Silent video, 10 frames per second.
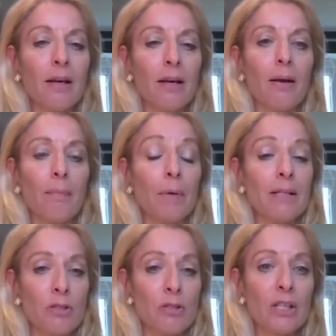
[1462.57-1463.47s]

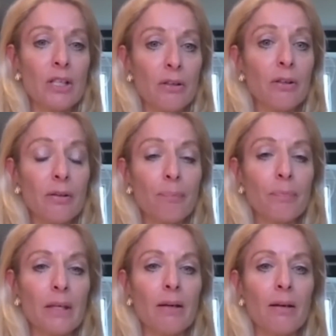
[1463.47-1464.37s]
and secure.
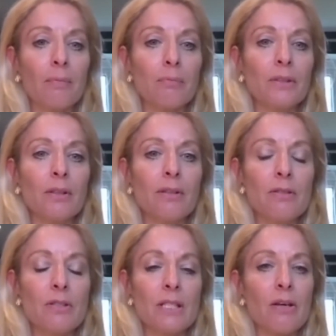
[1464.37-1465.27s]
You know,
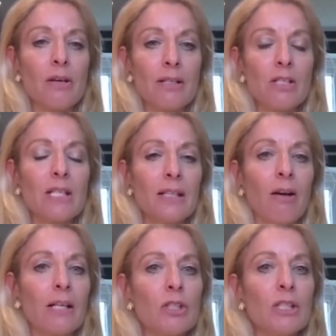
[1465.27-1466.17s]
there's IT
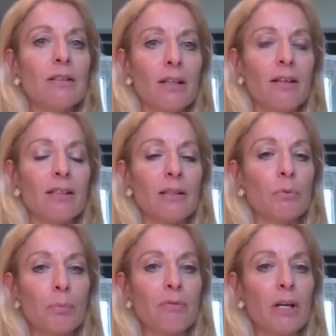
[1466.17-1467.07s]
hygiene that I think
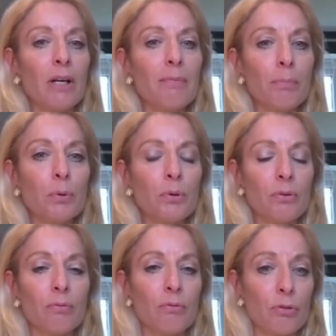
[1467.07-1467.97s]
will be very
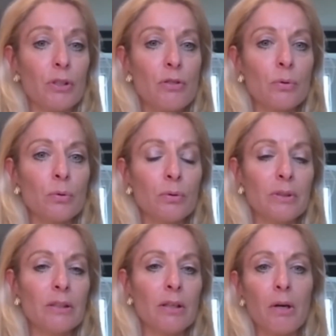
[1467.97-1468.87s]
important for us all,
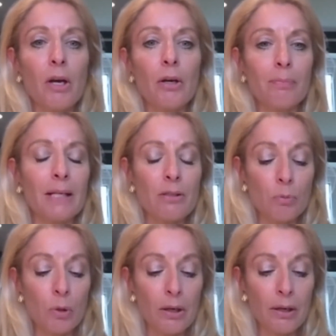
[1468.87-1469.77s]
you know, at home and at
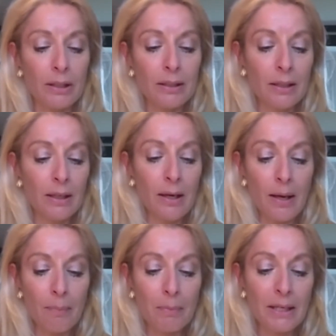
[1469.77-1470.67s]
work.
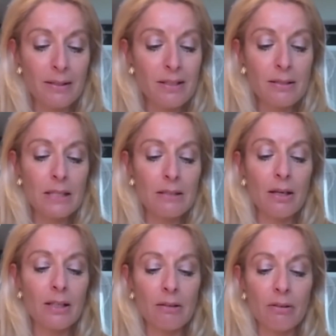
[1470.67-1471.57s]
And as I said
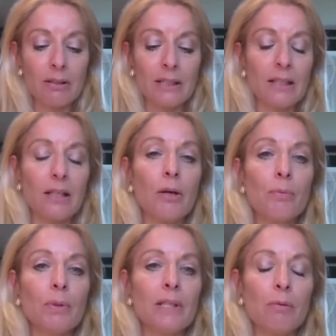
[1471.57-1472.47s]
earlier, I think
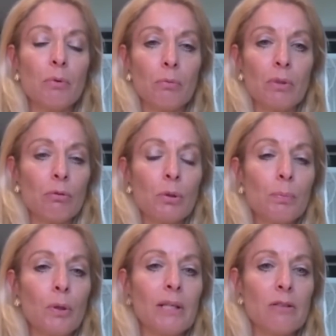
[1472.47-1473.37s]
globally we're all
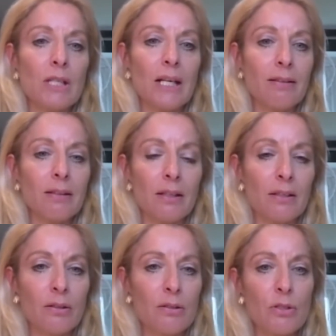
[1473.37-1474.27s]
pulling together.
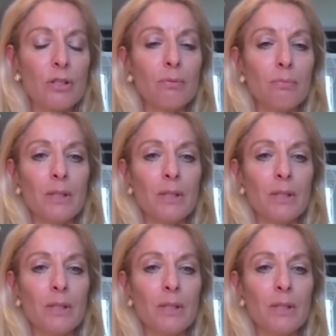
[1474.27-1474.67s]
You know, Zoom